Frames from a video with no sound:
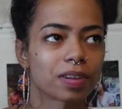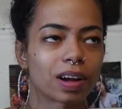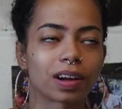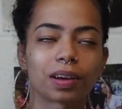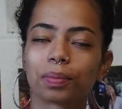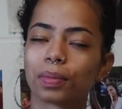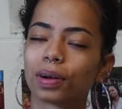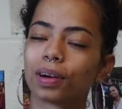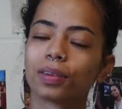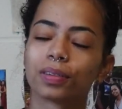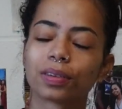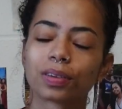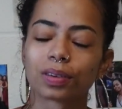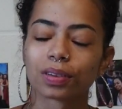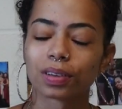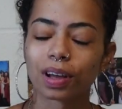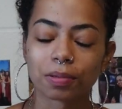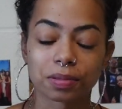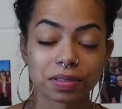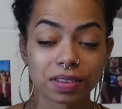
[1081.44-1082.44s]
talking
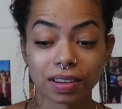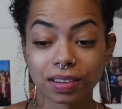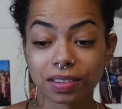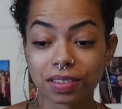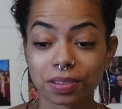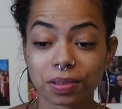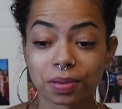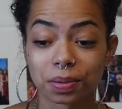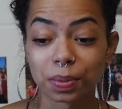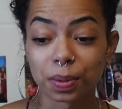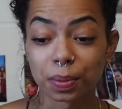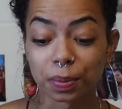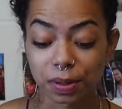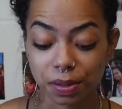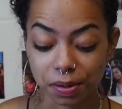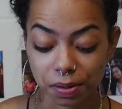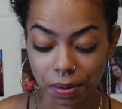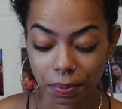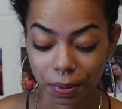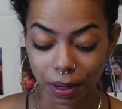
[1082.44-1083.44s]
to group number
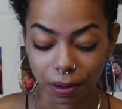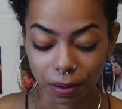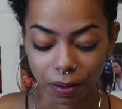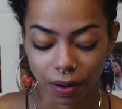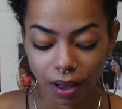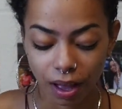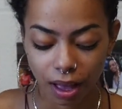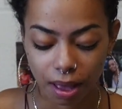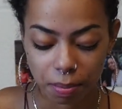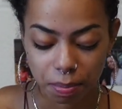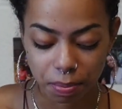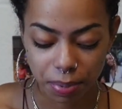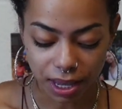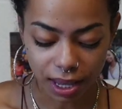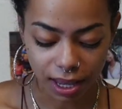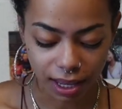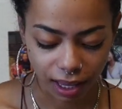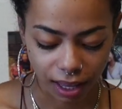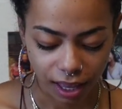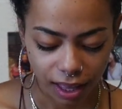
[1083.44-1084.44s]
2 about
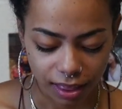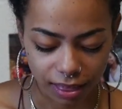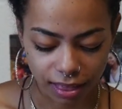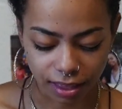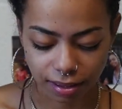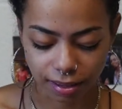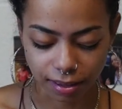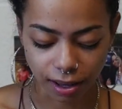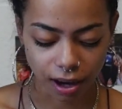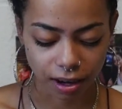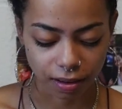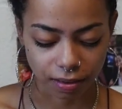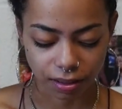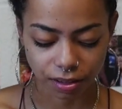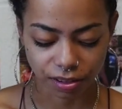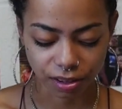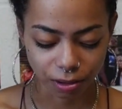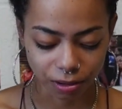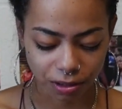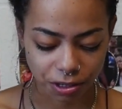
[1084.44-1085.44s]
being the star of the
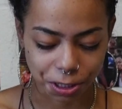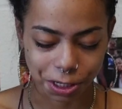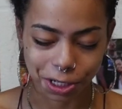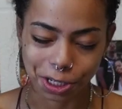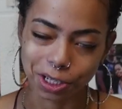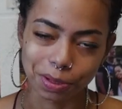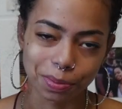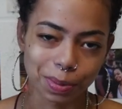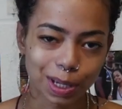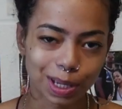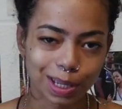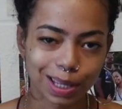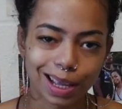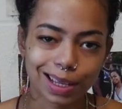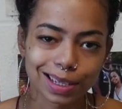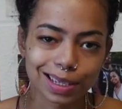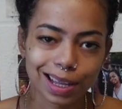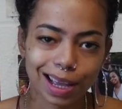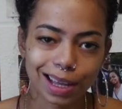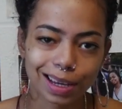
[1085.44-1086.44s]
solar system, and
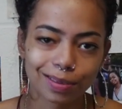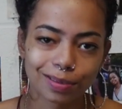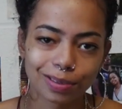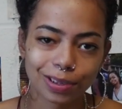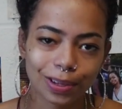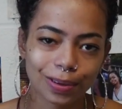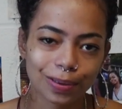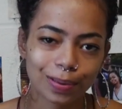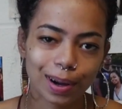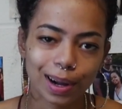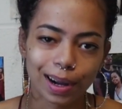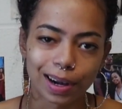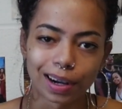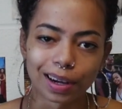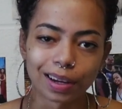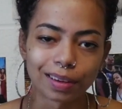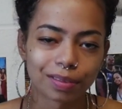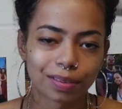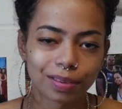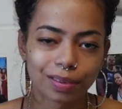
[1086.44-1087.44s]
that's kind of what you are.
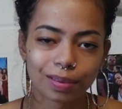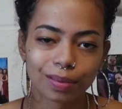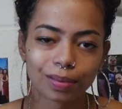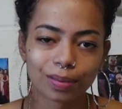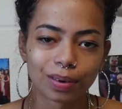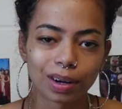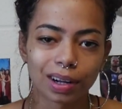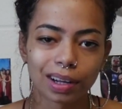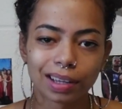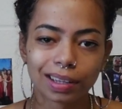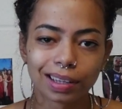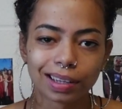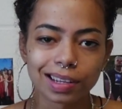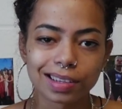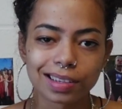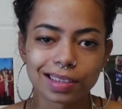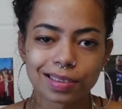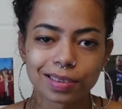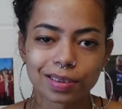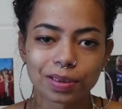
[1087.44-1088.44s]
If you want,
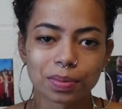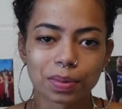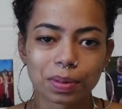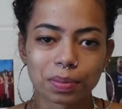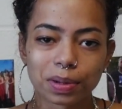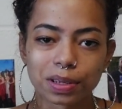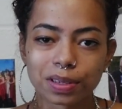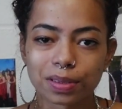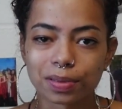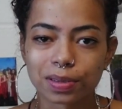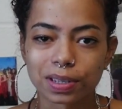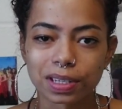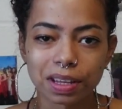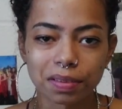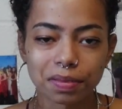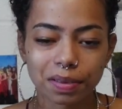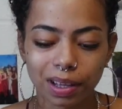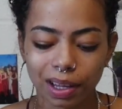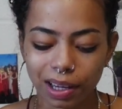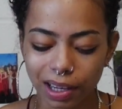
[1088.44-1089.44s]
listen to group number 2, because I
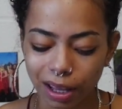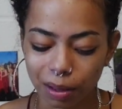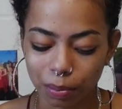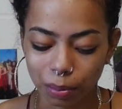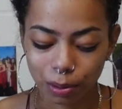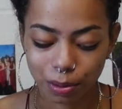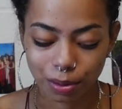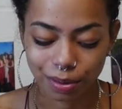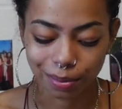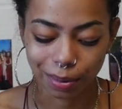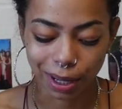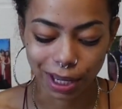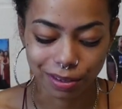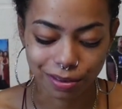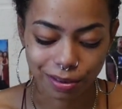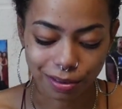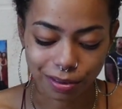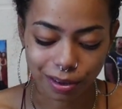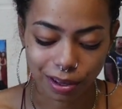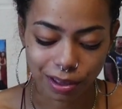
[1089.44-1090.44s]
feel like y'all both some
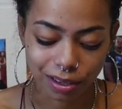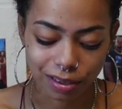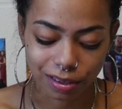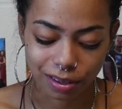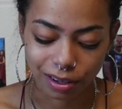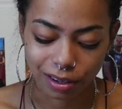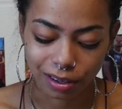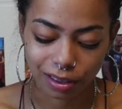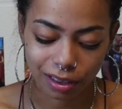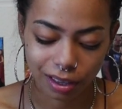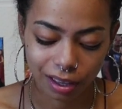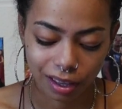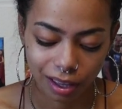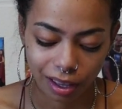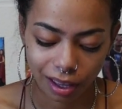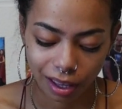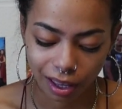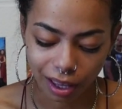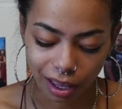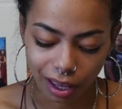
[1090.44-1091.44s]
angels on this earth,
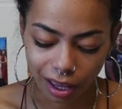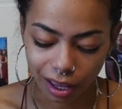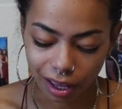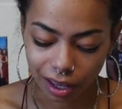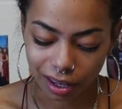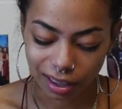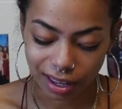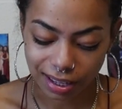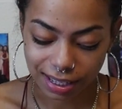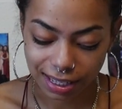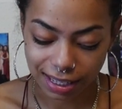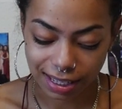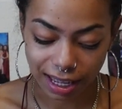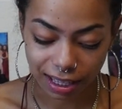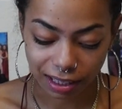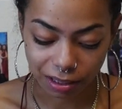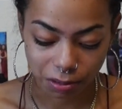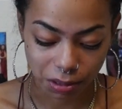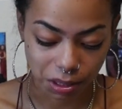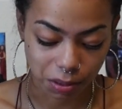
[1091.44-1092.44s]
and that's
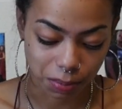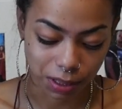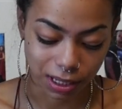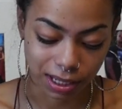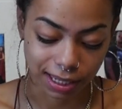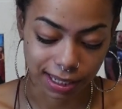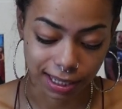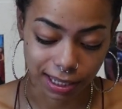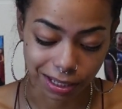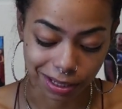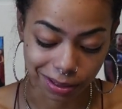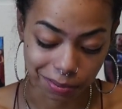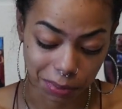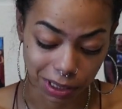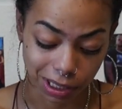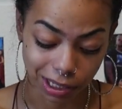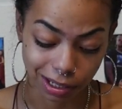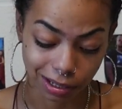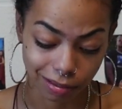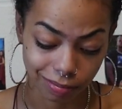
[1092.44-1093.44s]
exactly what's being said to
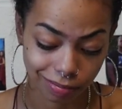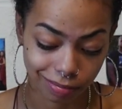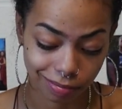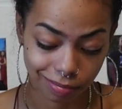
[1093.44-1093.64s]
me.